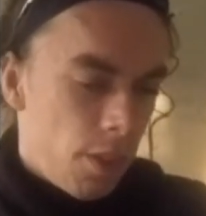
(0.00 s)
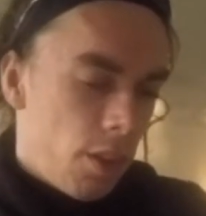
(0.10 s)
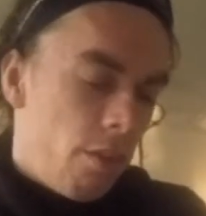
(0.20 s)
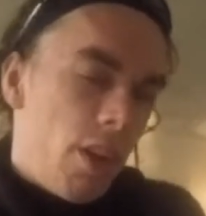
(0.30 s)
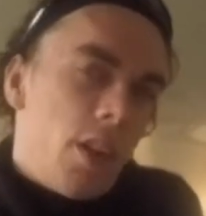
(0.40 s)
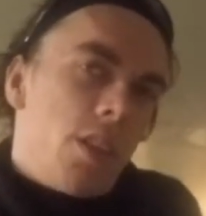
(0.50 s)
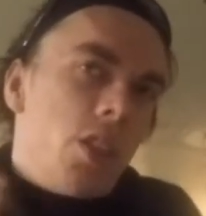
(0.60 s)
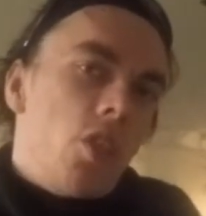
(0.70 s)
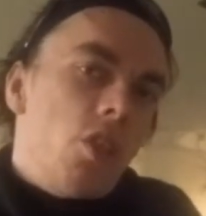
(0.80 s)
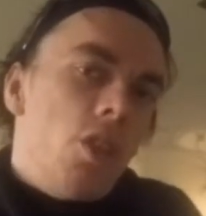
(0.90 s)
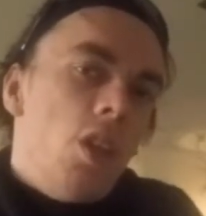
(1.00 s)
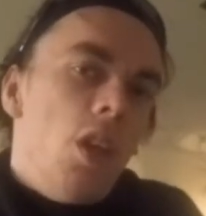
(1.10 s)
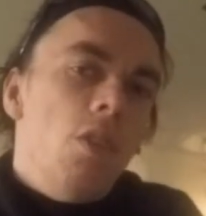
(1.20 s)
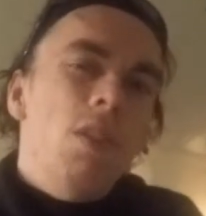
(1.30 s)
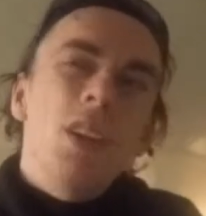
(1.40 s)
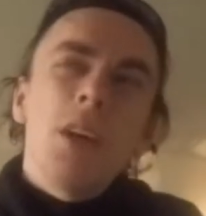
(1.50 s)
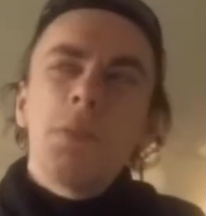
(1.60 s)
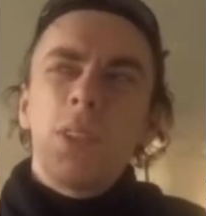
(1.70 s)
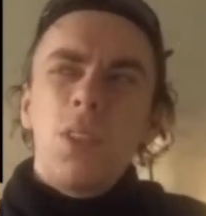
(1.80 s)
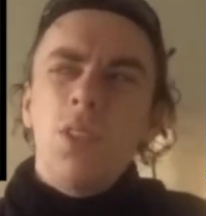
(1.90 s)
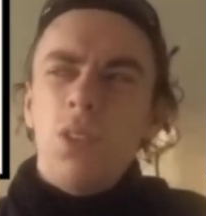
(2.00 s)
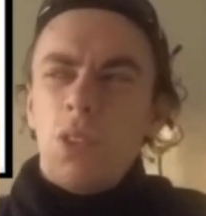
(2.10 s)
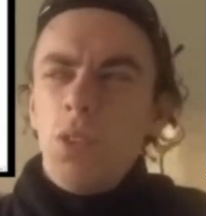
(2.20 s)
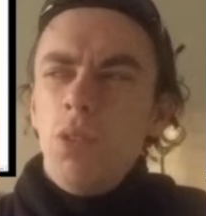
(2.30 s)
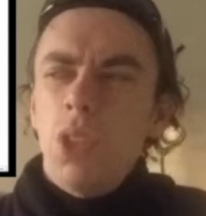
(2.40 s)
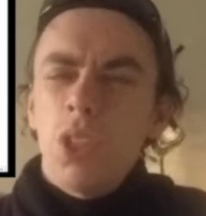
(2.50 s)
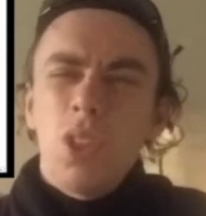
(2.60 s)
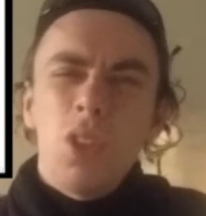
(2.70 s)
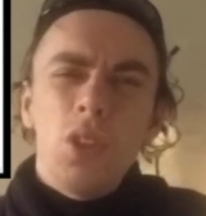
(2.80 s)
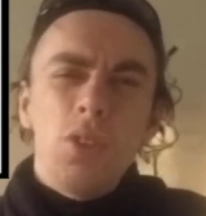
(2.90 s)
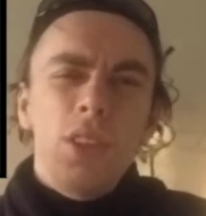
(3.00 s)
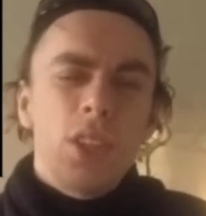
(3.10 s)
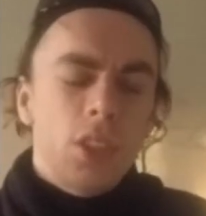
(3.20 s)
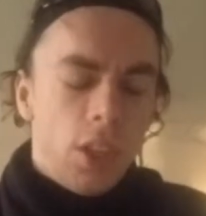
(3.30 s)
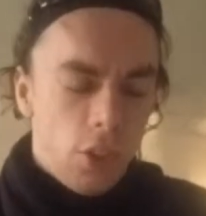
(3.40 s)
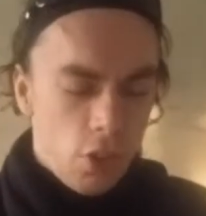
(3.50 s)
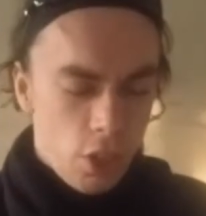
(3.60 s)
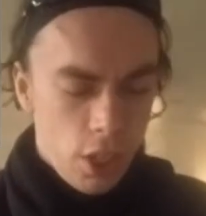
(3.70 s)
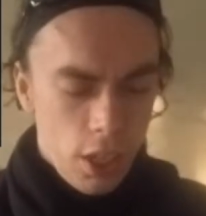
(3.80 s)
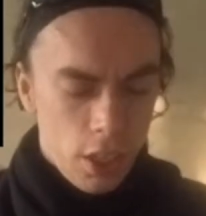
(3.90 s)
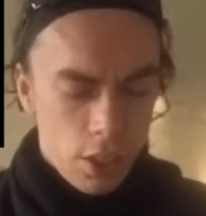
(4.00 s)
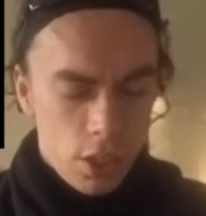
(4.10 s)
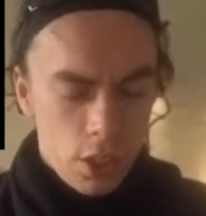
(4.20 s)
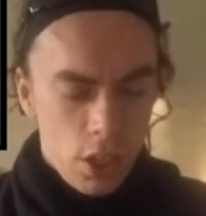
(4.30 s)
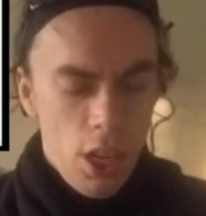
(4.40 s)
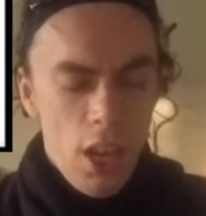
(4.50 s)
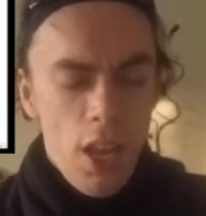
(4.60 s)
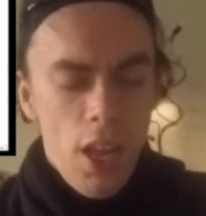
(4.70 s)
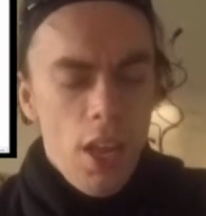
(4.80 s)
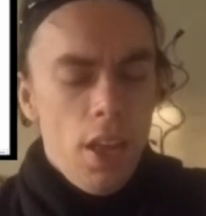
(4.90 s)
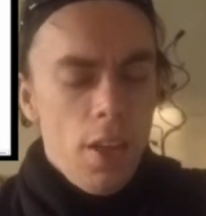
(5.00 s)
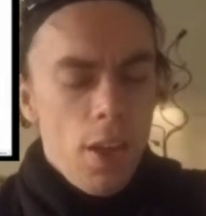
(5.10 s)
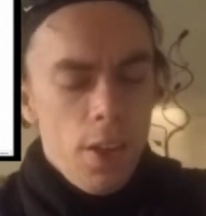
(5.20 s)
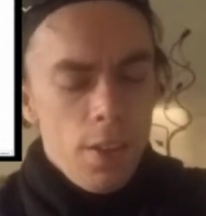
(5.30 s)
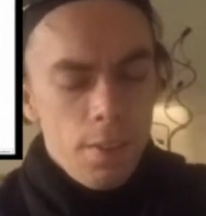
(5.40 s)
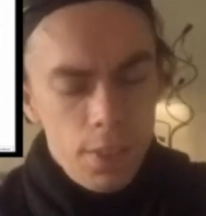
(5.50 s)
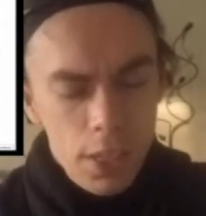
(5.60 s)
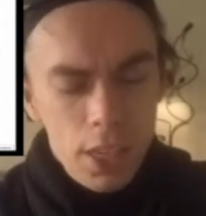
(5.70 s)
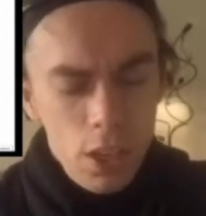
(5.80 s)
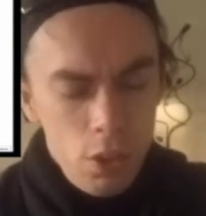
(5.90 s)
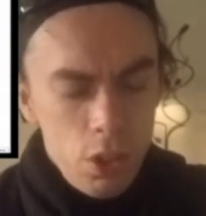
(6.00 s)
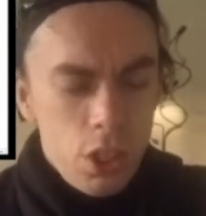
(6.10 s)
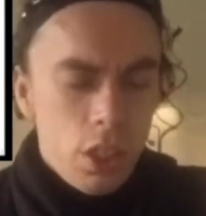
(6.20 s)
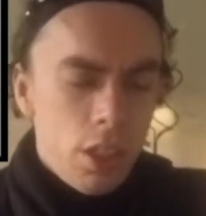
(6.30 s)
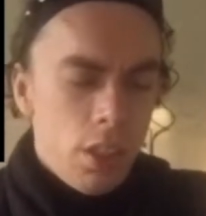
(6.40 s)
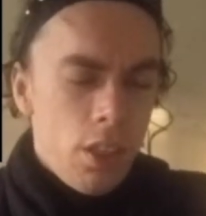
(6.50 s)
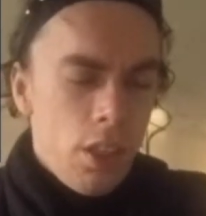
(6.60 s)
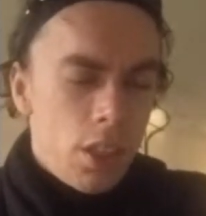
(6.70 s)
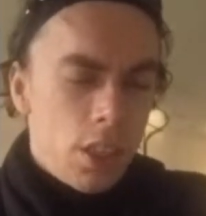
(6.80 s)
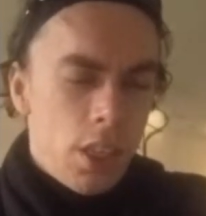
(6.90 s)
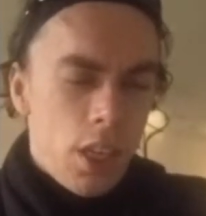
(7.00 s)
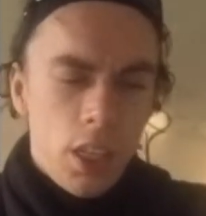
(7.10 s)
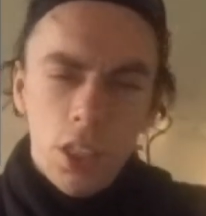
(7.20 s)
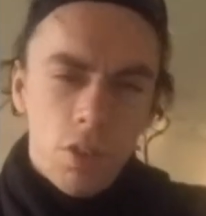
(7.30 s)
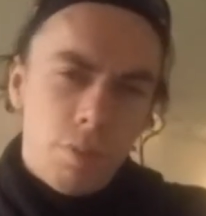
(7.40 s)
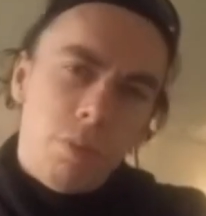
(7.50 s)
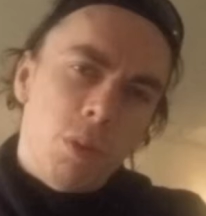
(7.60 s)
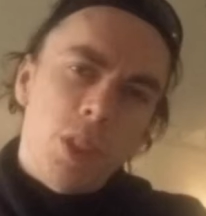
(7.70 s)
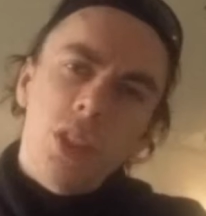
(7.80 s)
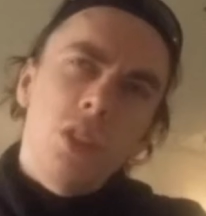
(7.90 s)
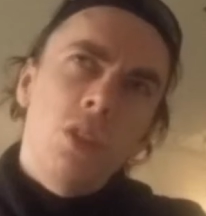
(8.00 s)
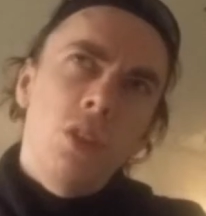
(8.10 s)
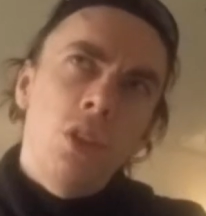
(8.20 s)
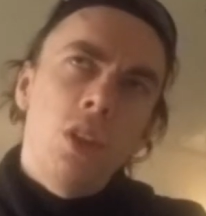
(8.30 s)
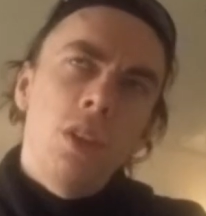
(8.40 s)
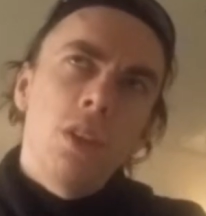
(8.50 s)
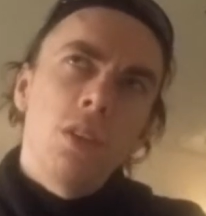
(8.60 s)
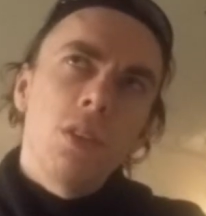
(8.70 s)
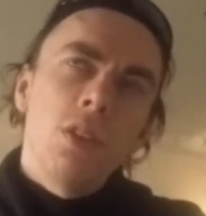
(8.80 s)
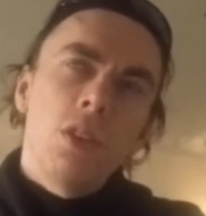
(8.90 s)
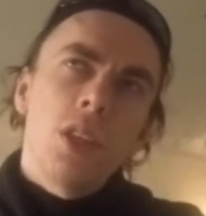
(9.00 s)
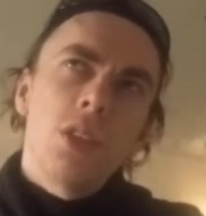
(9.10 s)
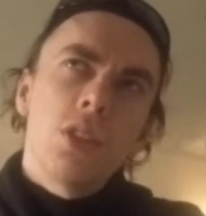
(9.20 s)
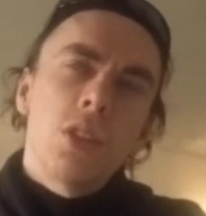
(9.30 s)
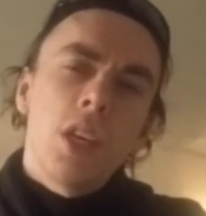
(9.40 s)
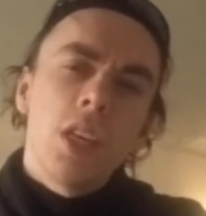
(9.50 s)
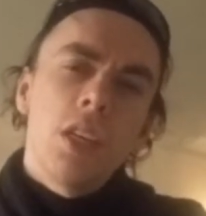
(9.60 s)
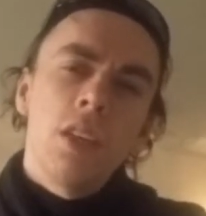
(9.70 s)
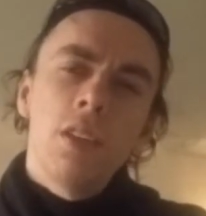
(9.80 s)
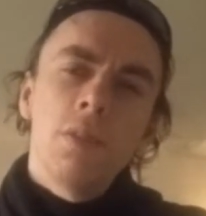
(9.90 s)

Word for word: the rest, an optional delusion of his consciousness. This illusion is a kind of prison, you can say,